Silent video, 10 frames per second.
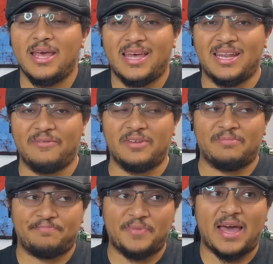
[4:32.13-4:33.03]
And
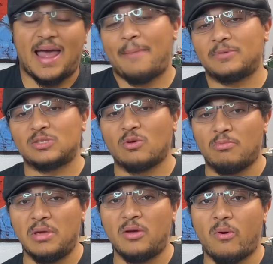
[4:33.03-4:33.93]
even that happens with
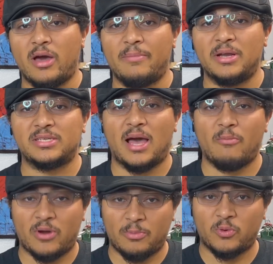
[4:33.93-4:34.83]
me quite a bit of time
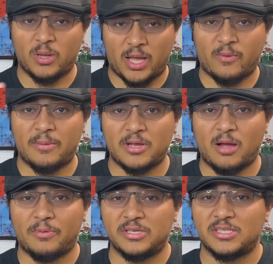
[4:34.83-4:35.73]
when I'm doing like reptile
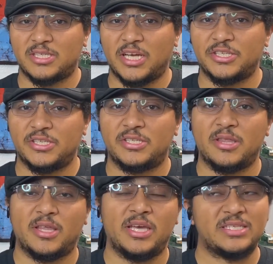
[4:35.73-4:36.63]
presentations
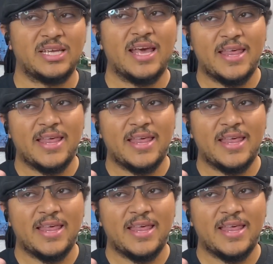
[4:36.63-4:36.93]
and things,